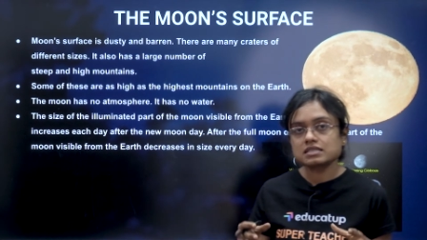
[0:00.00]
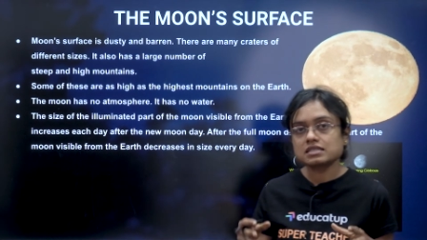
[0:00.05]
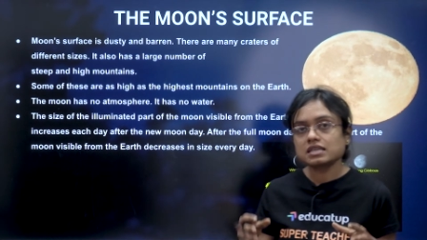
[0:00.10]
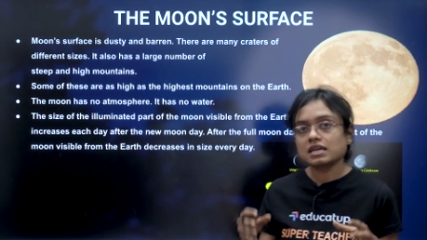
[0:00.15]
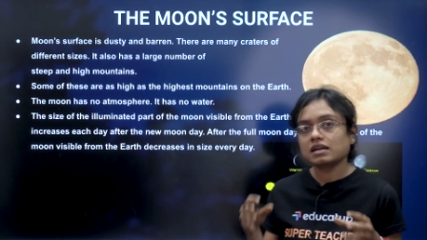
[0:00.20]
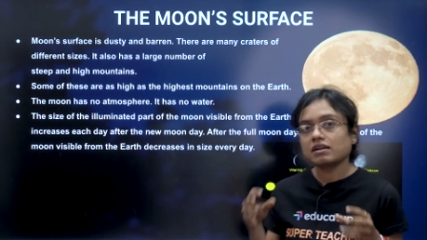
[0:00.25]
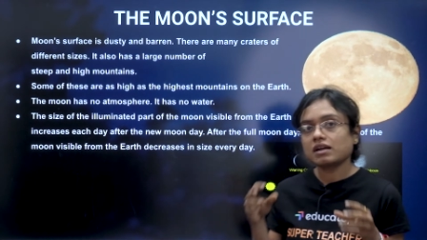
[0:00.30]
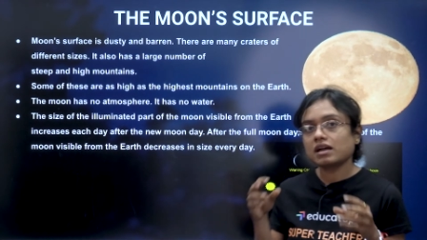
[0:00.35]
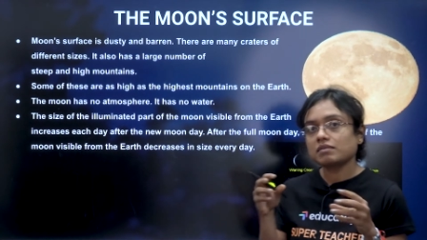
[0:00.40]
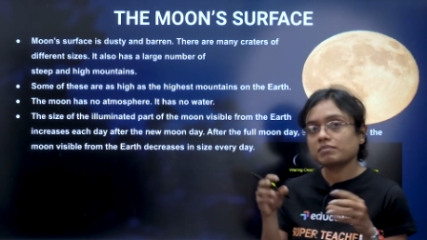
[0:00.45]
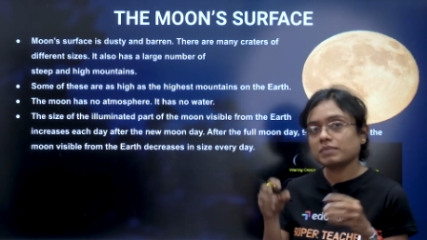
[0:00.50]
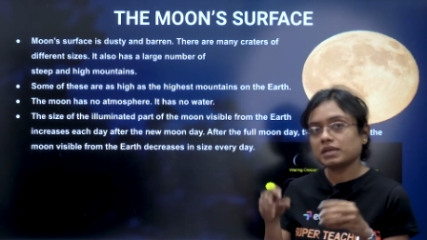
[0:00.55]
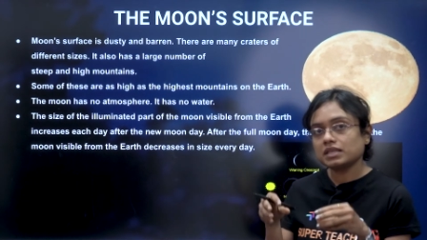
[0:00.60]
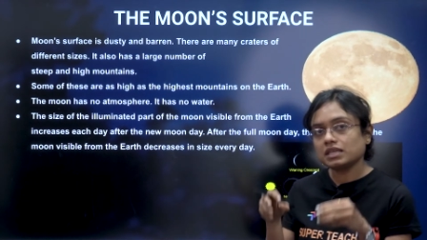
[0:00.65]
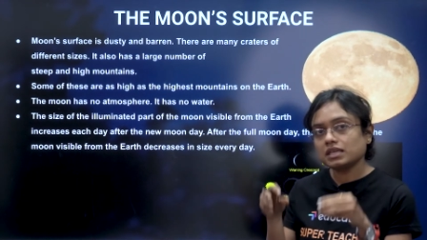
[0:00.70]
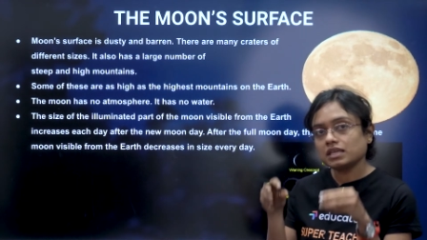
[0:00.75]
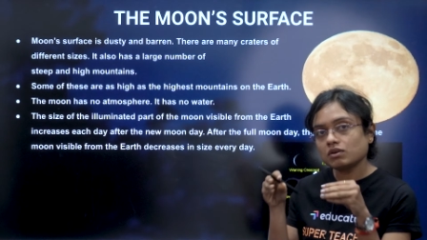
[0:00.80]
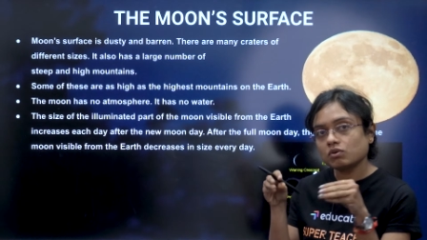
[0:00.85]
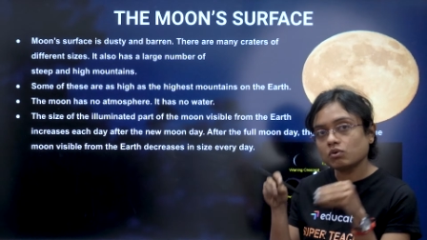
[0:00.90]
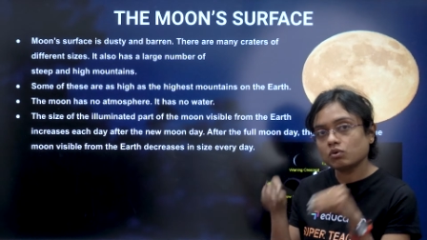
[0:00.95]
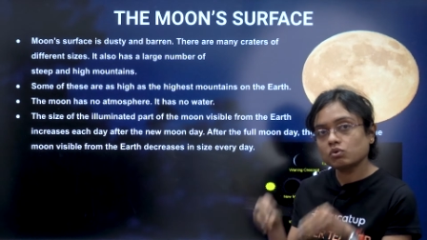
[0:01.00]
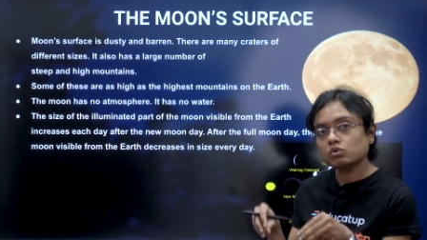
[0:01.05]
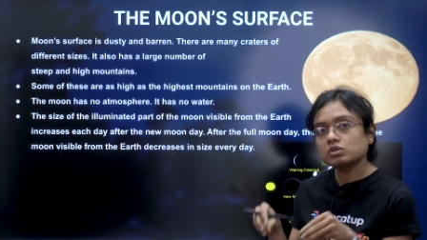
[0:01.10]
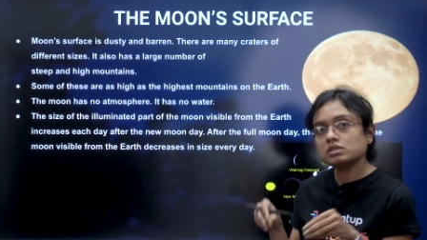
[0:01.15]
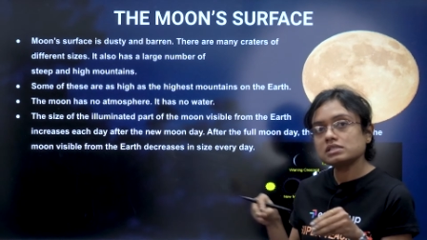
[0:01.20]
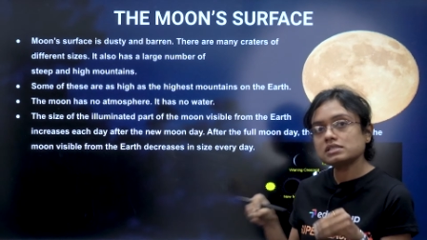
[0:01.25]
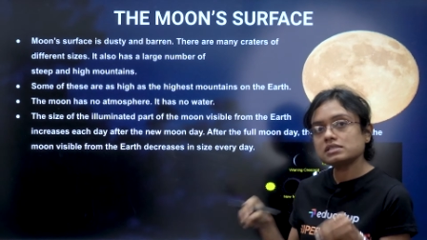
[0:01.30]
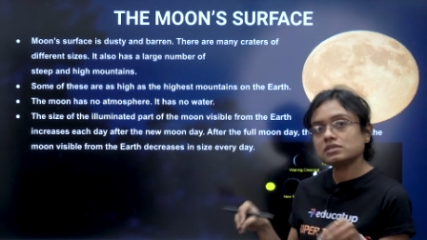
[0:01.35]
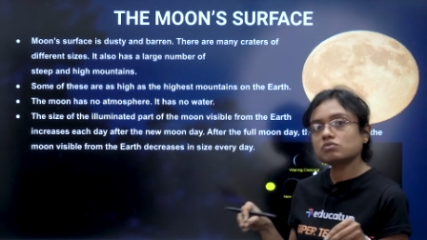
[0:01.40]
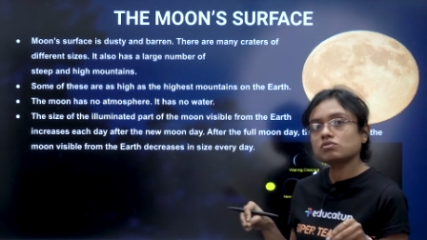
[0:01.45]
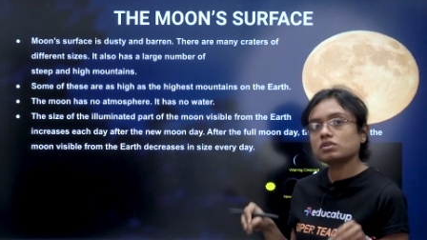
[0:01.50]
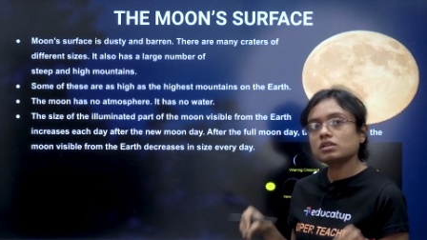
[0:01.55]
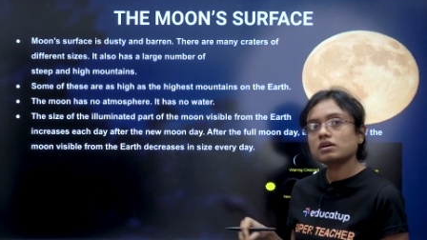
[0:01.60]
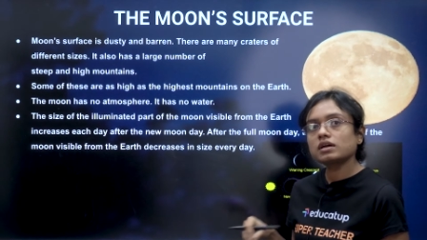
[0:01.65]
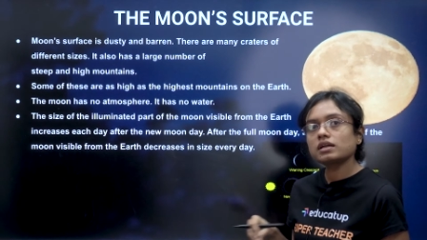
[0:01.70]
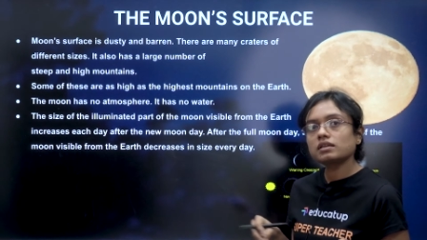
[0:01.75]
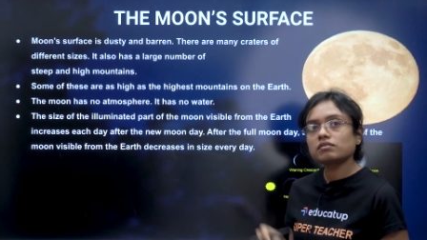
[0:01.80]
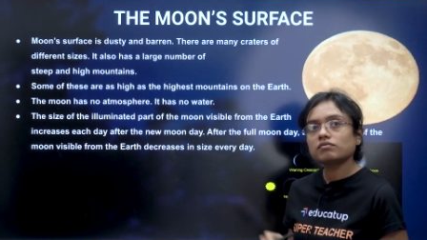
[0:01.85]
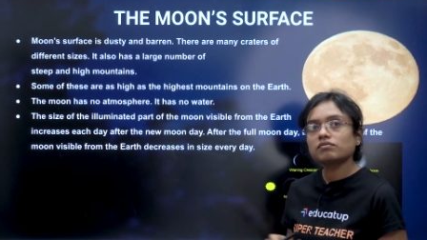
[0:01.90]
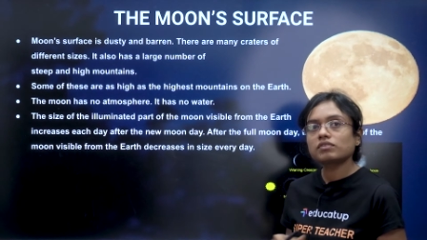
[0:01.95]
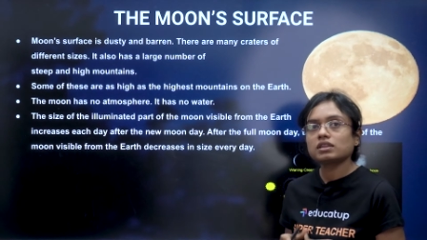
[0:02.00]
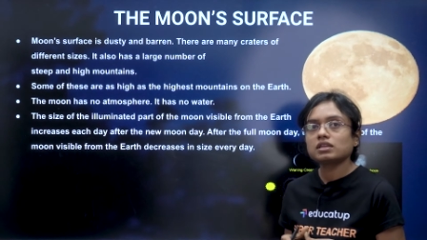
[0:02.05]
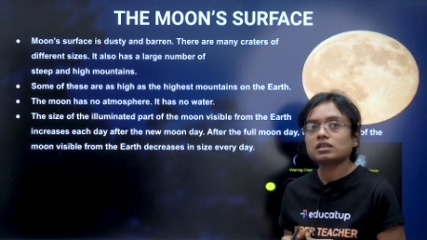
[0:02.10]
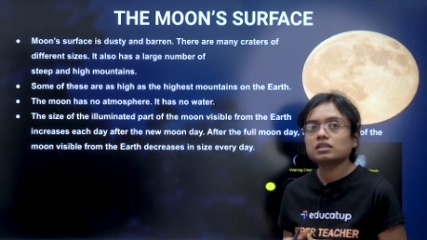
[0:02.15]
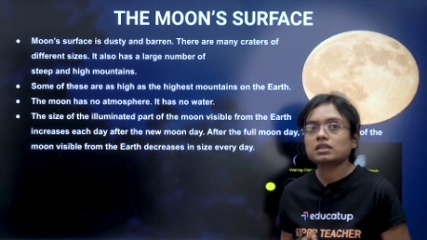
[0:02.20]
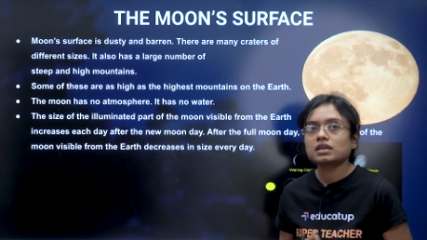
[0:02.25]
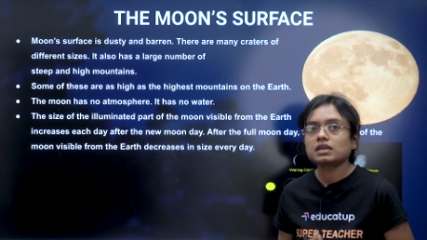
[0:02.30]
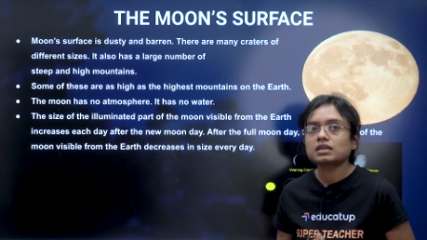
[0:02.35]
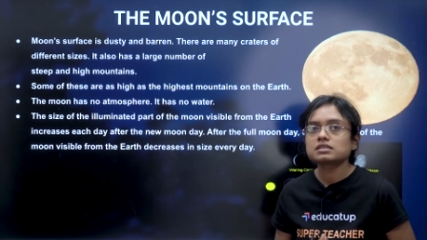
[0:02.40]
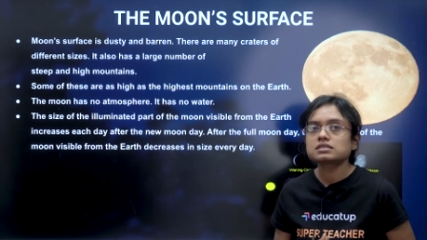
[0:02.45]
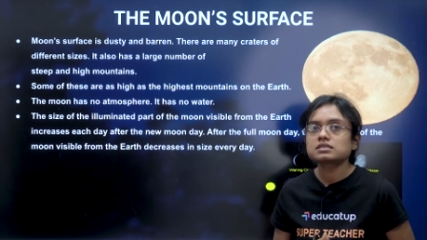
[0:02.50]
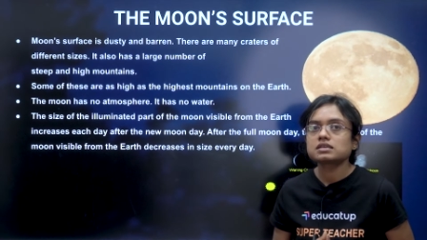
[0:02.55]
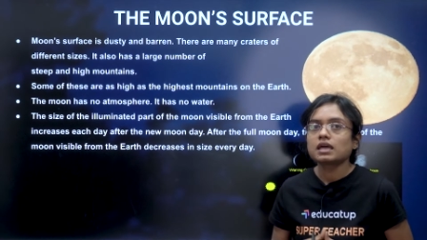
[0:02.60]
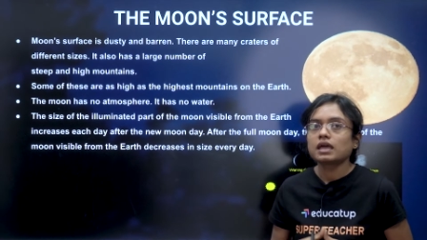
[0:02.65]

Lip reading: There are many holes, and many things.